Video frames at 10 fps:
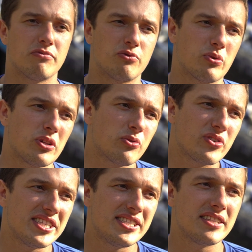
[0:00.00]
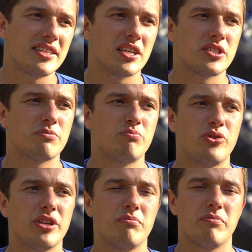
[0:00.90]
well, racing doesn't
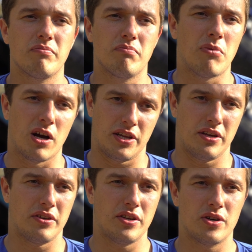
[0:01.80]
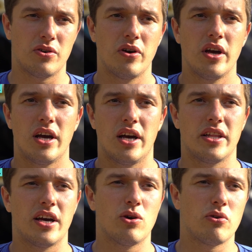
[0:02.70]
bring money, you know.
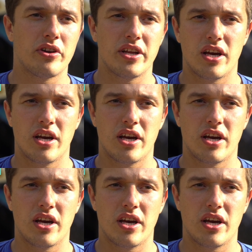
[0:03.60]
And I already